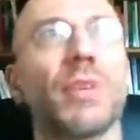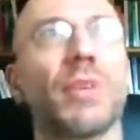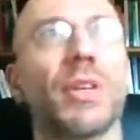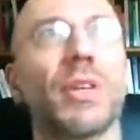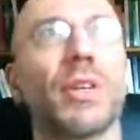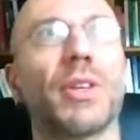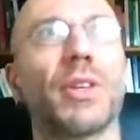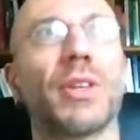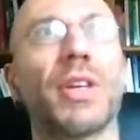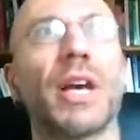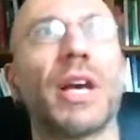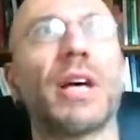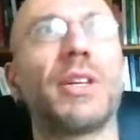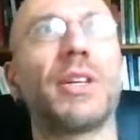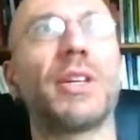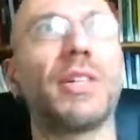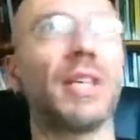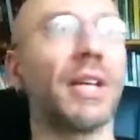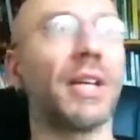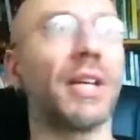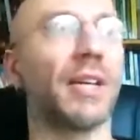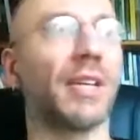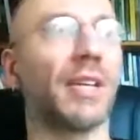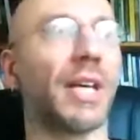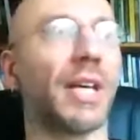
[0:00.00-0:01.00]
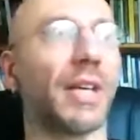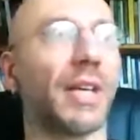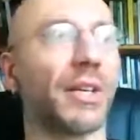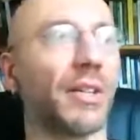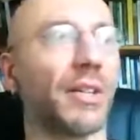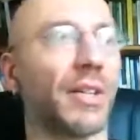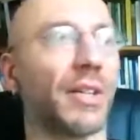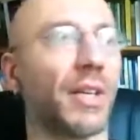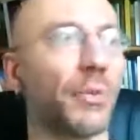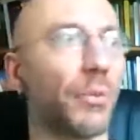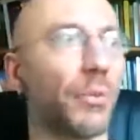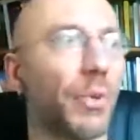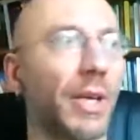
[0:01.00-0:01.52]
the idea
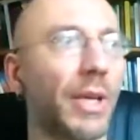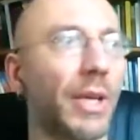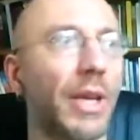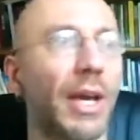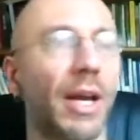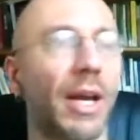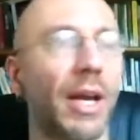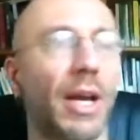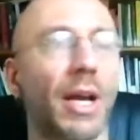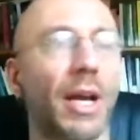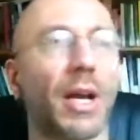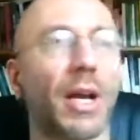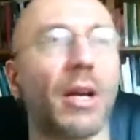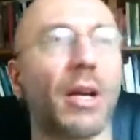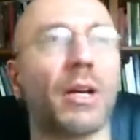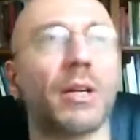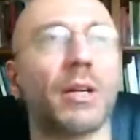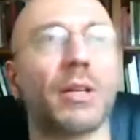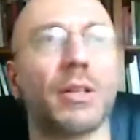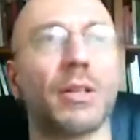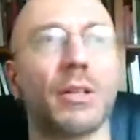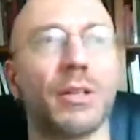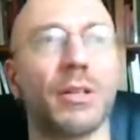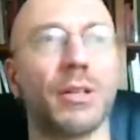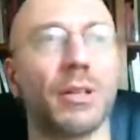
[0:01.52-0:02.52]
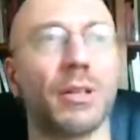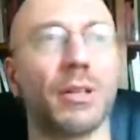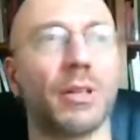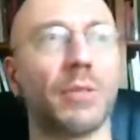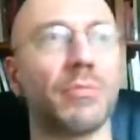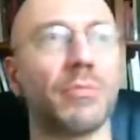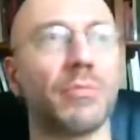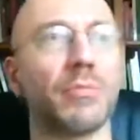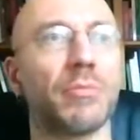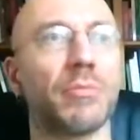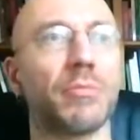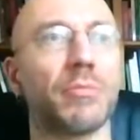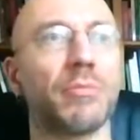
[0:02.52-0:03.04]
that we are
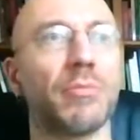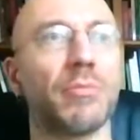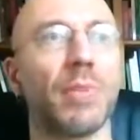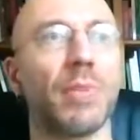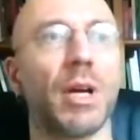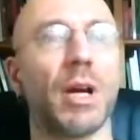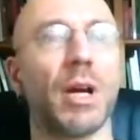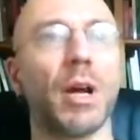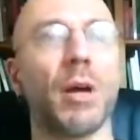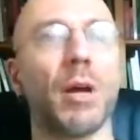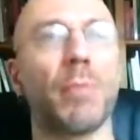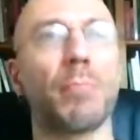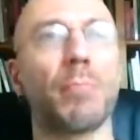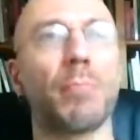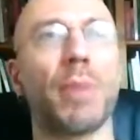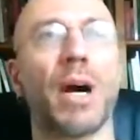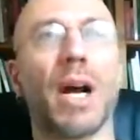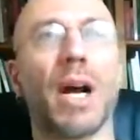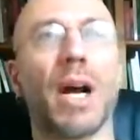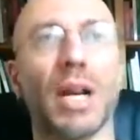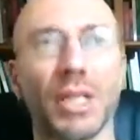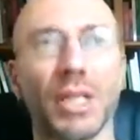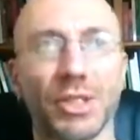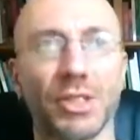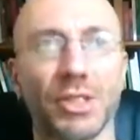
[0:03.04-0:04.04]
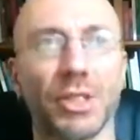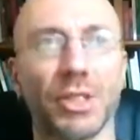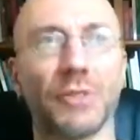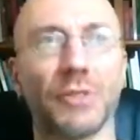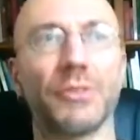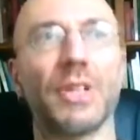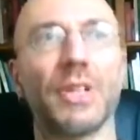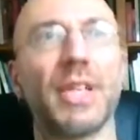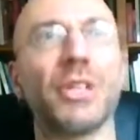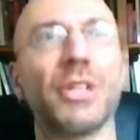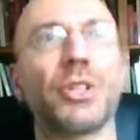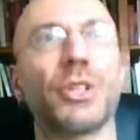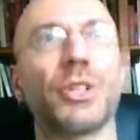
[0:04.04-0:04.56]
parts of
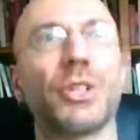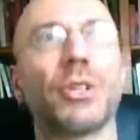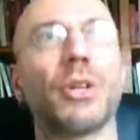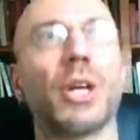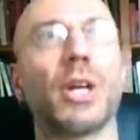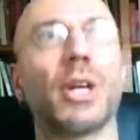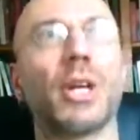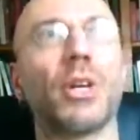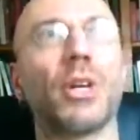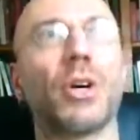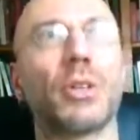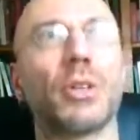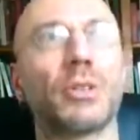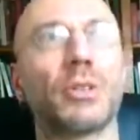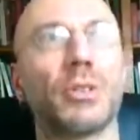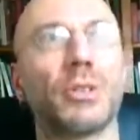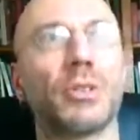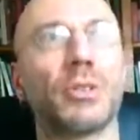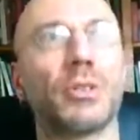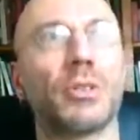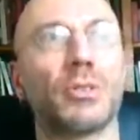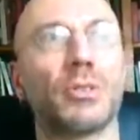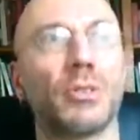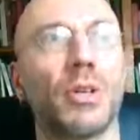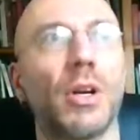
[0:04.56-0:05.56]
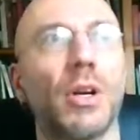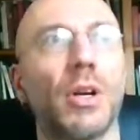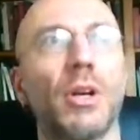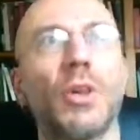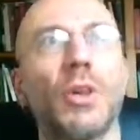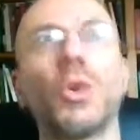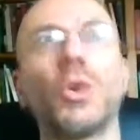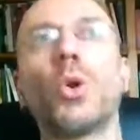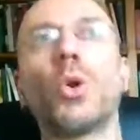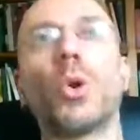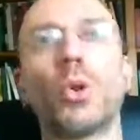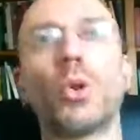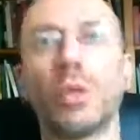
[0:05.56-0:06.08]
nature and not
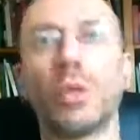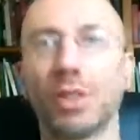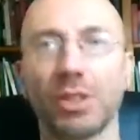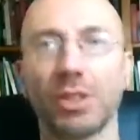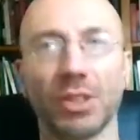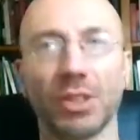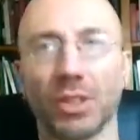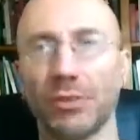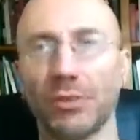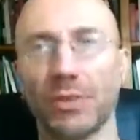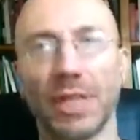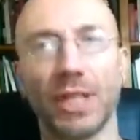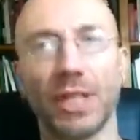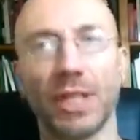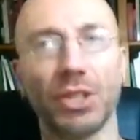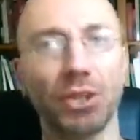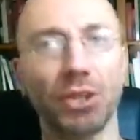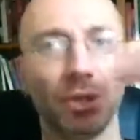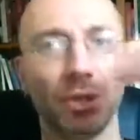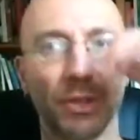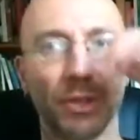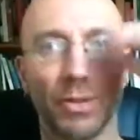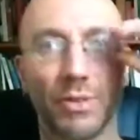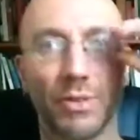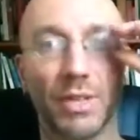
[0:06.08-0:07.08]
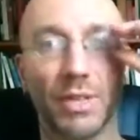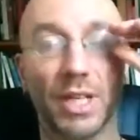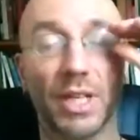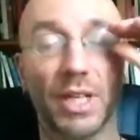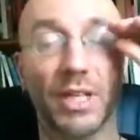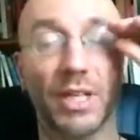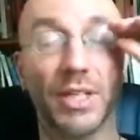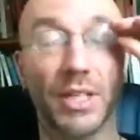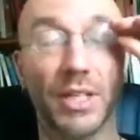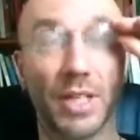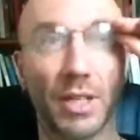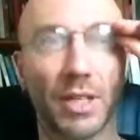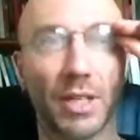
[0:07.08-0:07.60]
lords of nature, the
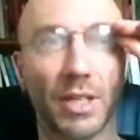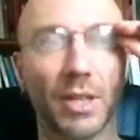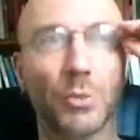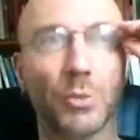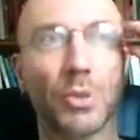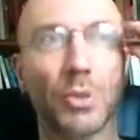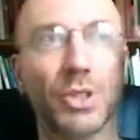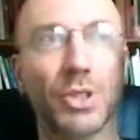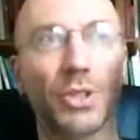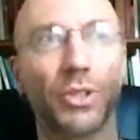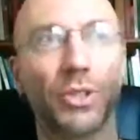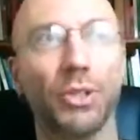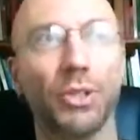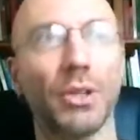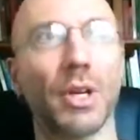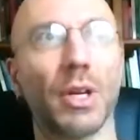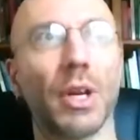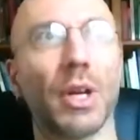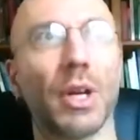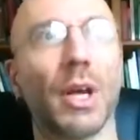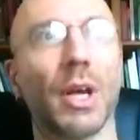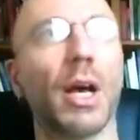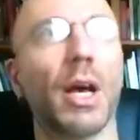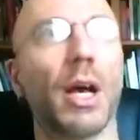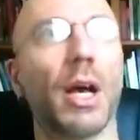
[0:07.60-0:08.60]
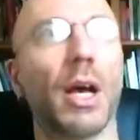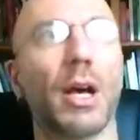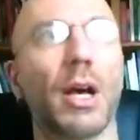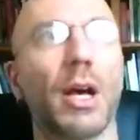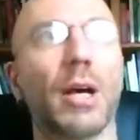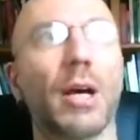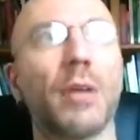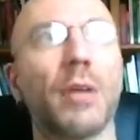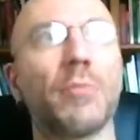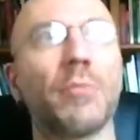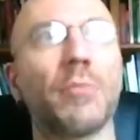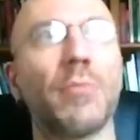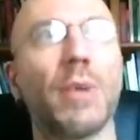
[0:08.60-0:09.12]
idea that we should
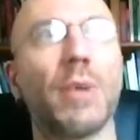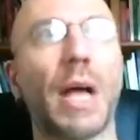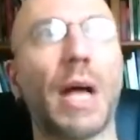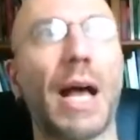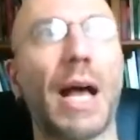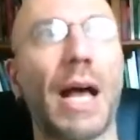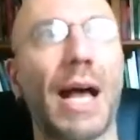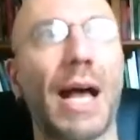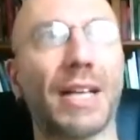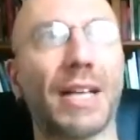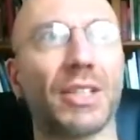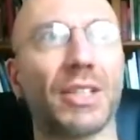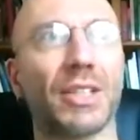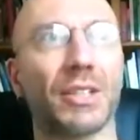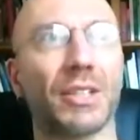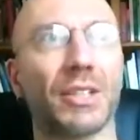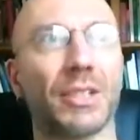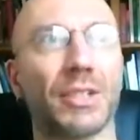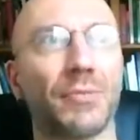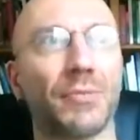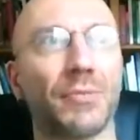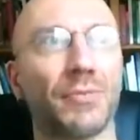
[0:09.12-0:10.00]
act